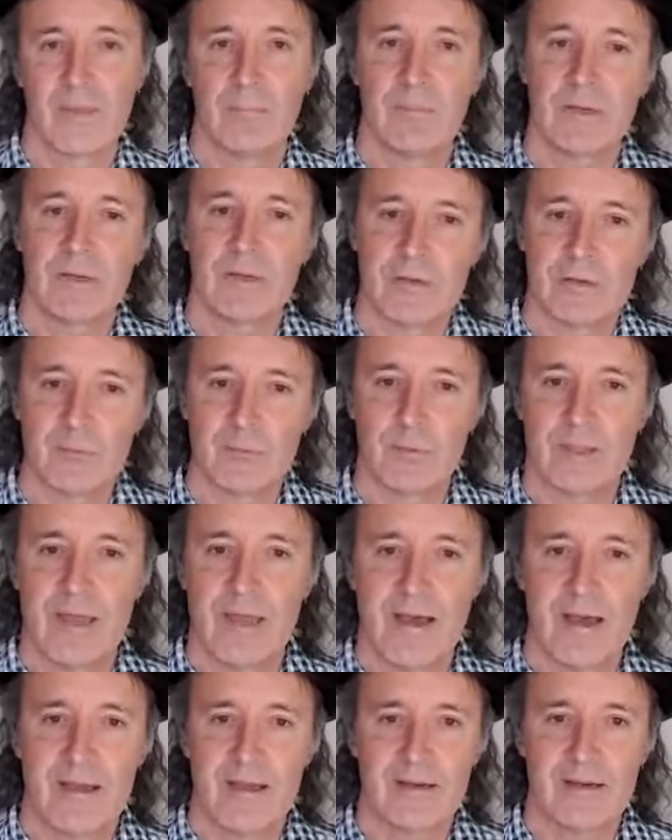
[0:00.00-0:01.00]
because
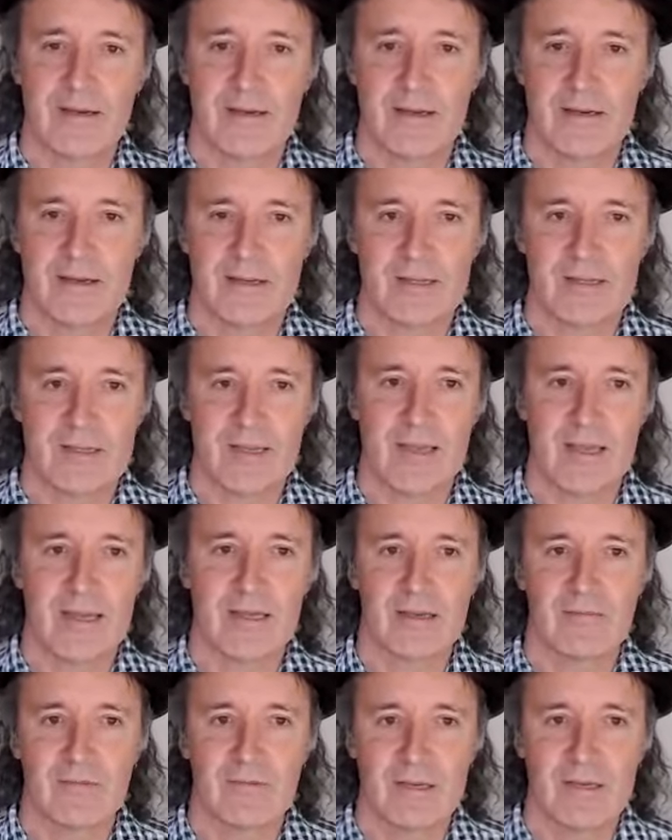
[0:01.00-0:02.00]
without an
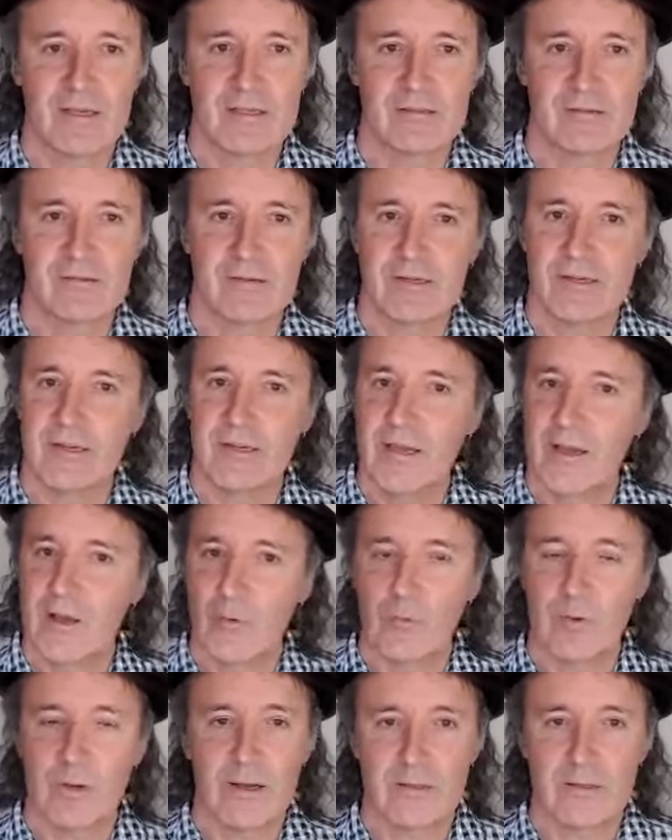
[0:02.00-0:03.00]
understanding of history,
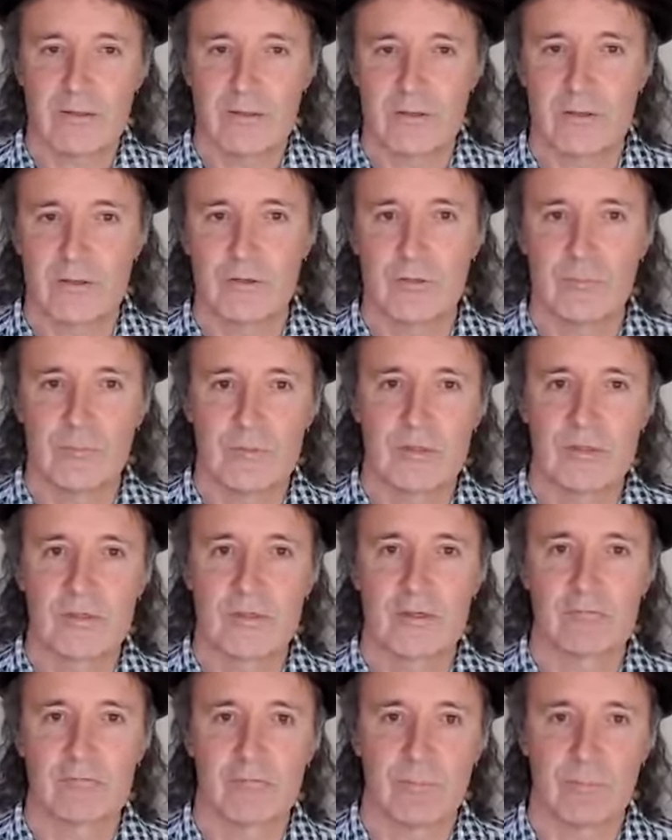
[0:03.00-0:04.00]
we are doomed
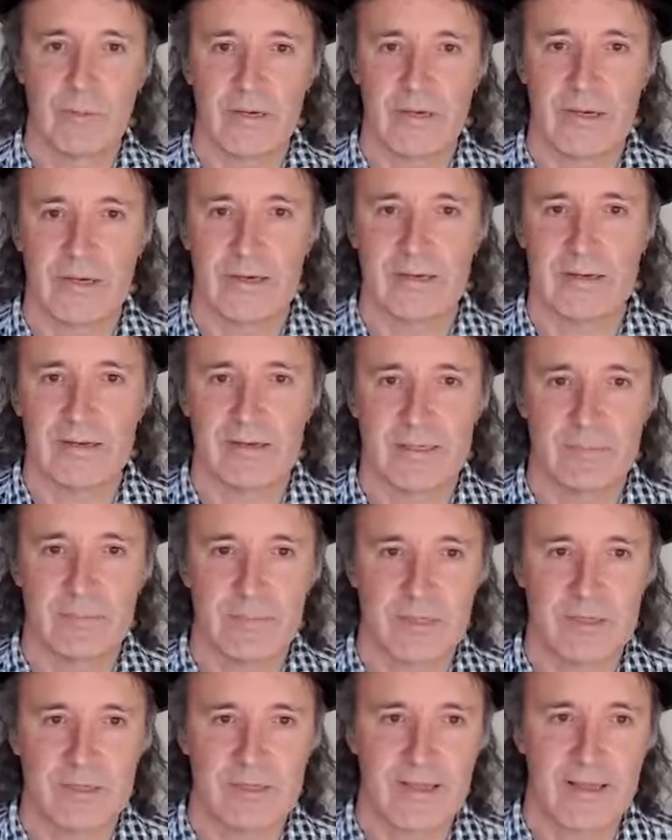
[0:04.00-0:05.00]
to repeat its
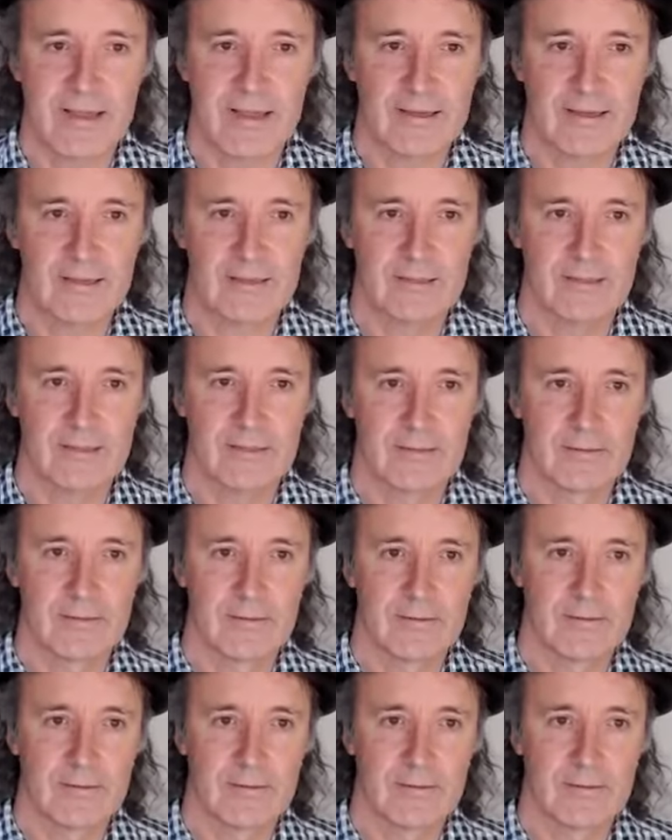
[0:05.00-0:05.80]
mistakes.